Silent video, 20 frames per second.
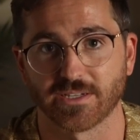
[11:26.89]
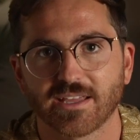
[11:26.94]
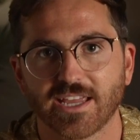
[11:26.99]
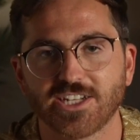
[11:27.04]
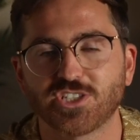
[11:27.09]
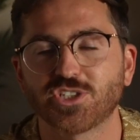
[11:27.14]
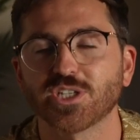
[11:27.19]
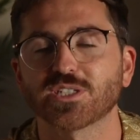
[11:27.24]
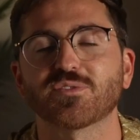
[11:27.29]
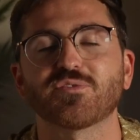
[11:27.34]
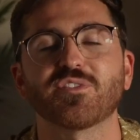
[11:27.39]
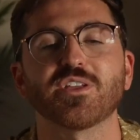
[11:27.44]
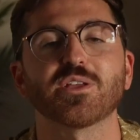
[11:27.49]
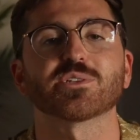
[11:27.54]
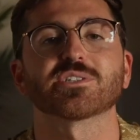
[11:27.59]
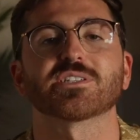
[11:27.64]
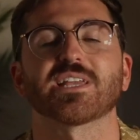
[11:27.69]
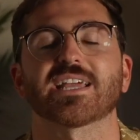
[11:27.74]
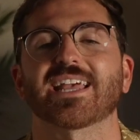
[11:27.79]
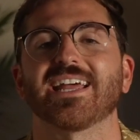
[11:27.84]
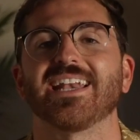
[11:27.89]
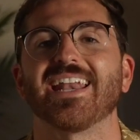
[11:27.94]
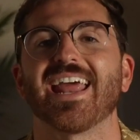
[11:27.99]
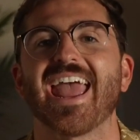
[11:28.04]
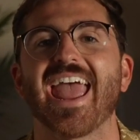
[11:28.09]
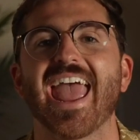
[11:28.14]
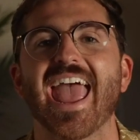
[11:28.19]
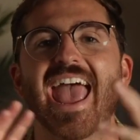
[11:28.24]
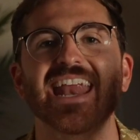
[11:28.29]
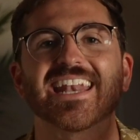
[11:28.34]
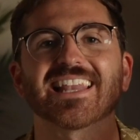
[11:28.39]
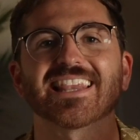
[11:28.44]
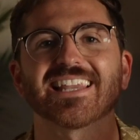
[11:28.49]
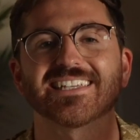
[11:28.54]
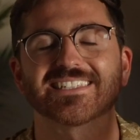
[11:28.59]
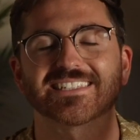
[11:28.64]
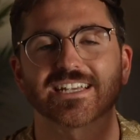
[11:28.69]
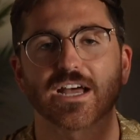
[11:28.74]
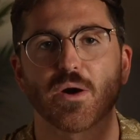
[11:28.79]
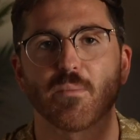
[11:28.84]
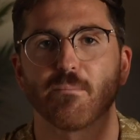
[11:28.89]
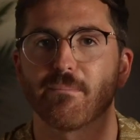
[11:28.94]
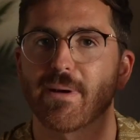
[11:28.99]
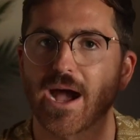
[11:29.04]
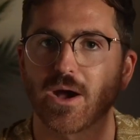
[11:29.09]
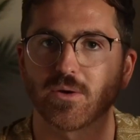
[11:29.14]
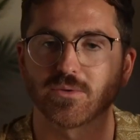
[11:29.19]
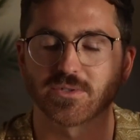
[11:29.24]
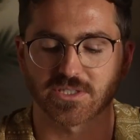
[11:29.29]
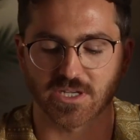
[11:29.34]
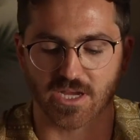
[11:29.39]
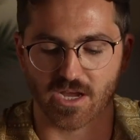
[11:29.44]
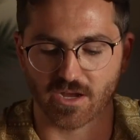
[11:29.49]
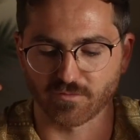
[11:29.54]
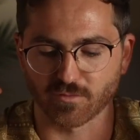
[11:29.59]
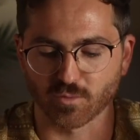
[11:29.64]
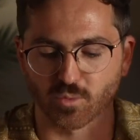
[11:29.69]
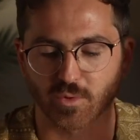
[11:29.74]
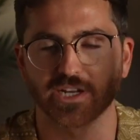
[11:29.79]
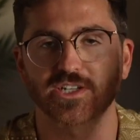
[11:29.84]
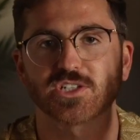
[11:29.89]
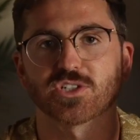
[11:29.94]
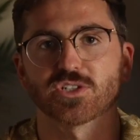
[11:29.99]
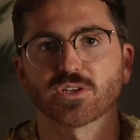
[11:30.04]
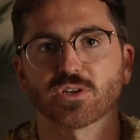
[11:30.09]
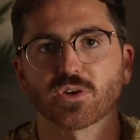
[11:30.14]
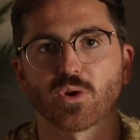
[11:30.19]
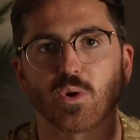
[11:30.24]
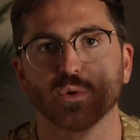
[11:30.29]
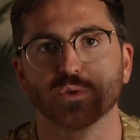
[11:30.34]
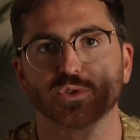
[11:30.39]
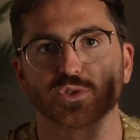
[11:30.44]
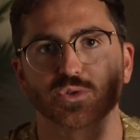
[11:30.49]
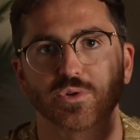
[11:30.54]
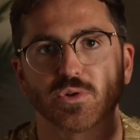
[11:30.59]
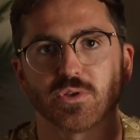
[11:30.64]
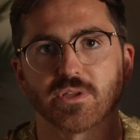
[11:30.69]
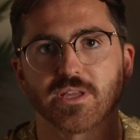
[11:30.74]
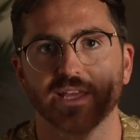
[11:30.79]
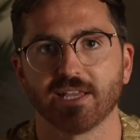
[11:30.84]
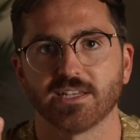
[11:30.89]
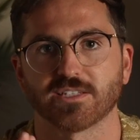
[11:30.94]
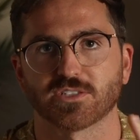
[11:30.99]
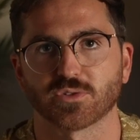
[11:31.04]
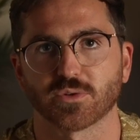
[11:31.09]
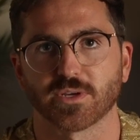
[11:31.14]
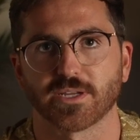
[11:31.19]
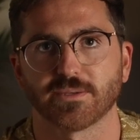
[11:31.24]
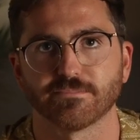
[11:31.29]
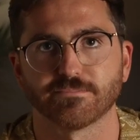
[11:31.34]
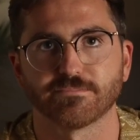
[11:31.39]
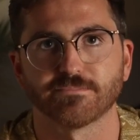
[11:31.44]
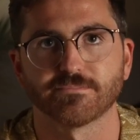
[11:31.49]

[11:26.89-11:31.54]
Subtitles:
It just feels like an endless amount of rich cultural history.